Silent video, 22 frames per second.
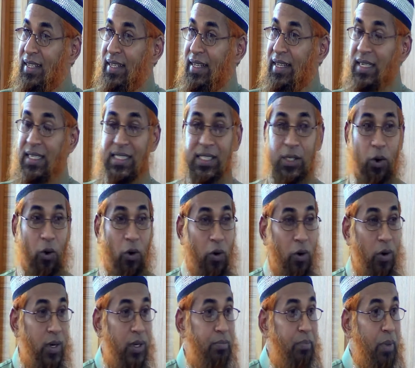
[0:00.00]
It's
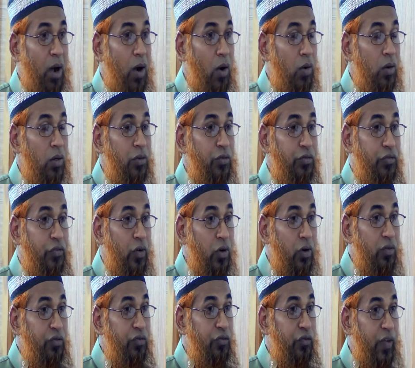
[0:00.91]
all about
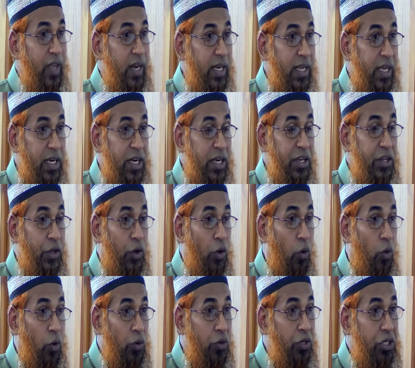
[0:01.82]
fulfilling
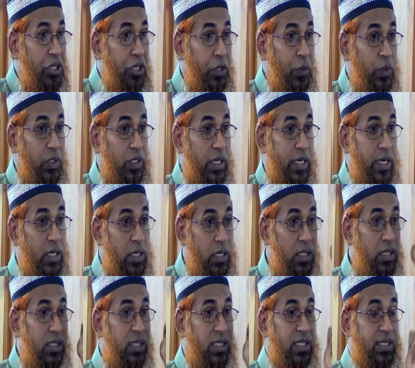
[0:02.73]
your
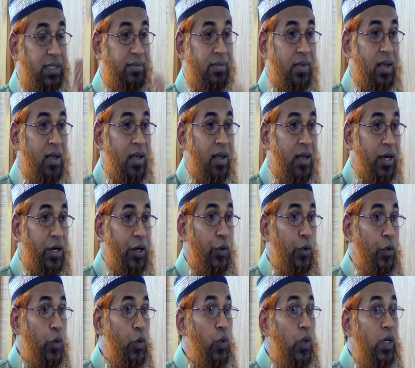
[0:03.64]
duties.
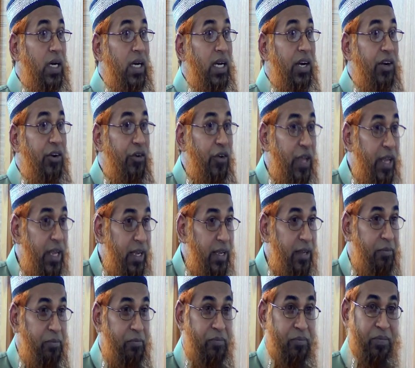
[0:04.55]
Do you
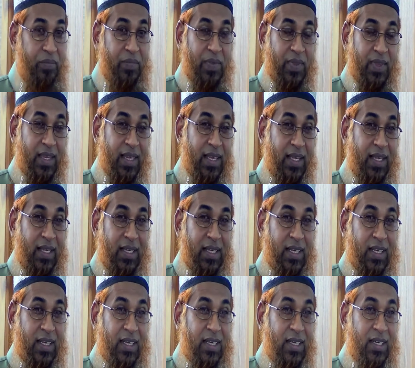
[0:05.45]
agree
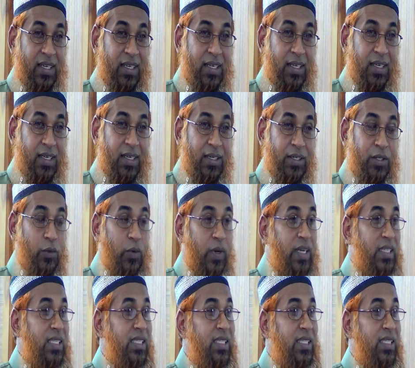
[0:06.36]
to